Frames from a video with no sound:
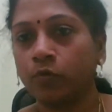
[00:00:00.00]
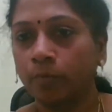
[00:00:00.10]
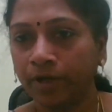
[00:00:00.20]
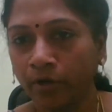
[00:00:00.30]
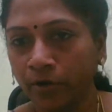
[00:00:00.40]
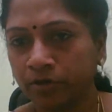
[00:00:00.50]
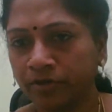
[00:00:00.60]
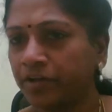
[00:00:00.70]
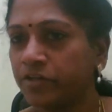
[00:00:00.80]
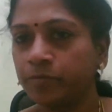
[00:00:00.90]
Rheumatoid
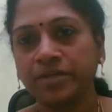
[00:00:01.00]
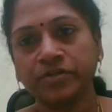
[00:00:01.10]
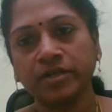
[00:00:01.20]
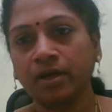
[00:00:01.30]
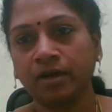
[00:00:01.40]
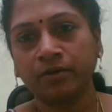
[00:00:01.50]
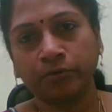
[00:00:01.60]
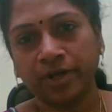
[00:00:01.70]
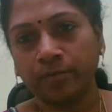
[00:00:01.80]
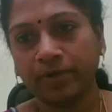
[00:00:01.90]
arthritis patient can't
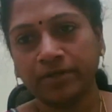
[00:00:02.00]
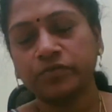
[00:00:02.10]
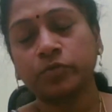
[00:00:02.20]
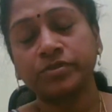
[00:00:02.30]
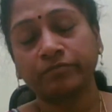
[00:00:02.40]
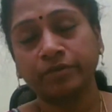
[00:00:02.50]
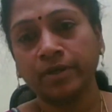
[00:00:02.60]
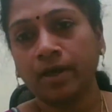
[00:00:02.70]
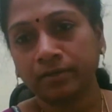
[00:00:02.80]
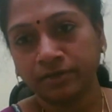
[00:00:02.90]
donate blood. So
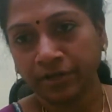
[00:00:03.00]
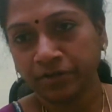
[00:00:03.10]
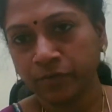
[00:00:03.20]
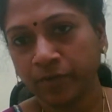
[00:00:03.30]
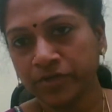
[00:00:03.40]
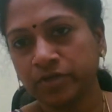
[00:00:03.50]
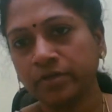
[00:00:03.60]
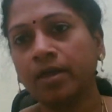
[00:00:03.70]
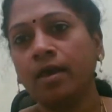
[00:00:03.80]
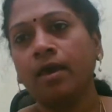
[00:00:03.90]
severe arthritis patient,
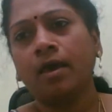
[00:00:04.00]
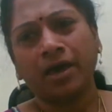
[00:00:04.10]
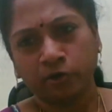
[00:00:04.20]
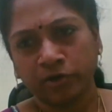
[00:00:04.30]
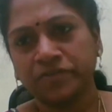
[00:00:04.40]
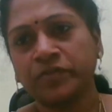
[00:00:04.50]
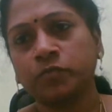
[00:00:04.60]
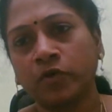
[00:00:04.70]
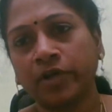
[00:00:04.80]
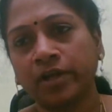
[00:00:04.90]
ankylosing
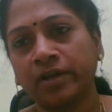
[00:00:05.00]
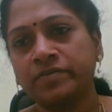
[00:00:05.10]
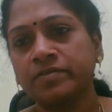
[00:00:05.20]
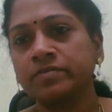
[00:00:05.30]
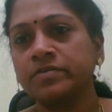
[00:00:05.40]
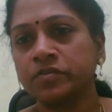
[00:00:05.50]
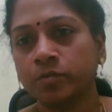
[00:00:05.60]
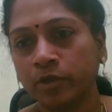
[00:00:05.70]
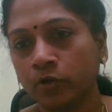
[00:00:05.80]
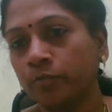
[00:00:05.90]
spondylitis,
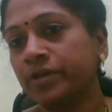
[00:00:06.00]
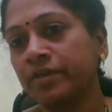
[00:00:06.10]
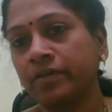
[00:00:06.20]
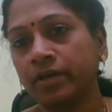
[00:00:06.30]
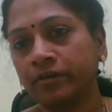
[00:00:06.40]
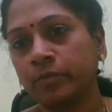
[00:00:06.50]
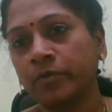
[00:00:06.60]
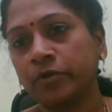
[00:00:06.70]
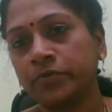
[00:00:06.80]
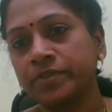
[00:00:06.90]
systemic lupus
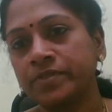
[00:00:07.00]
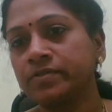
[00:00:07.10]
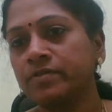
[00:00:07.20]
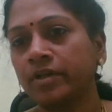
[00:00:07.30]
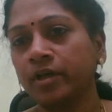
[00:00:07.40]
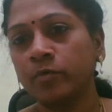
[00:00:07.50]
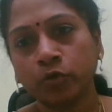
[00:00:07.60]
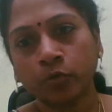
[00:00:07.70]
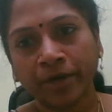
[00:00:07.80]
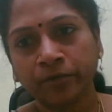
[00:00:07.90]
erythematosus,
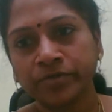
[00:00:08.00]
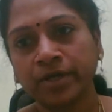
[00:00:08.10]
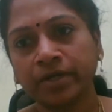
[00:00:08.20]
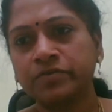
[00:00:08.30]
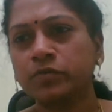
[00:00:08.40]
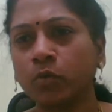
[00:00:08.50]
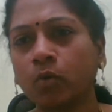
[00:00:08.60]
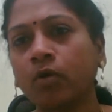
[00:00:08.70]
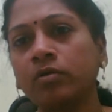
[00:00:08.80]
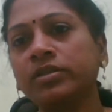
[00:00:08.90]
dermatomyositis. So
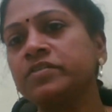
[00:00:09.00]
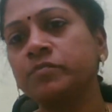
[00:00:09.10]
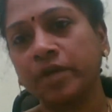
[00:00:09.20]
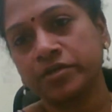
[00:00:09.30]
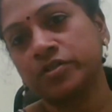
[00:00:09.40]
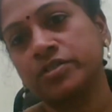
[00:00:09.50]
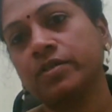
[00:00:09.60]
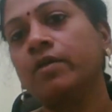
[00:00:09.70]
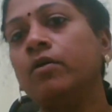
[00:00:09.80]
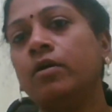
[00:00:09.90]
all these
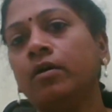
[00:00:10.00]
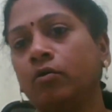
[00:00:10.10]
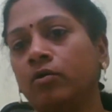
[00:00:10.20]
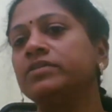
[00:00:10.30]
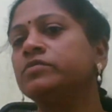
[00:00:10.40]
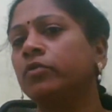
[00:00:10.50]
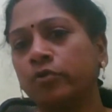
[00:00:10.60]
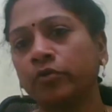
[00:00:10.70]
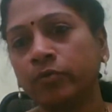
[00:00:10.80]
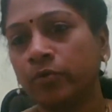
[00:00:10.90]
patients, all these
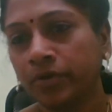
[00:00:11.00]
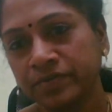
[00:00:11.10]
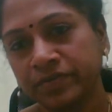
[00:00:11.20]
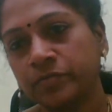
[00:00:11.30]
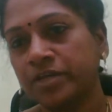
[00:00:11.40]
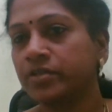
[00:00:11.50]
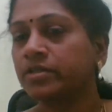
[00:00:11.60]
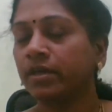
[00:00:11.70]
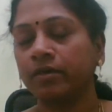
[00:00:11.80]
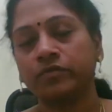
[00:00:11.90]
autoimmune disease
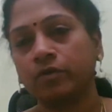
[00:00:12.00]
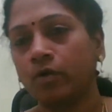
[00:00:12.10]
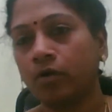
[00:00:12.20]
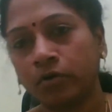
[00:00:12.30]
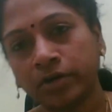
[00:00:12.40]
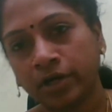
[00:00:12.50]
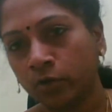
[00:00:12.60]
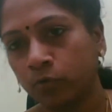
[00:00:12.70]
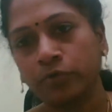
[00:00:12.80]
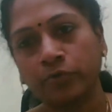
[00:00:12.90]
patient case are not
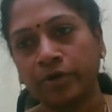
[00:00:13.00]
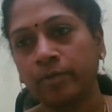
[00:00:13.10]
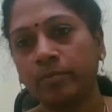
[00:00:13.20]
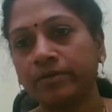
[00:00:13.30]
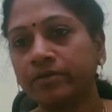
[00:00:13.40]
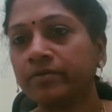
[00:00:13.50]
allowed to donate blood.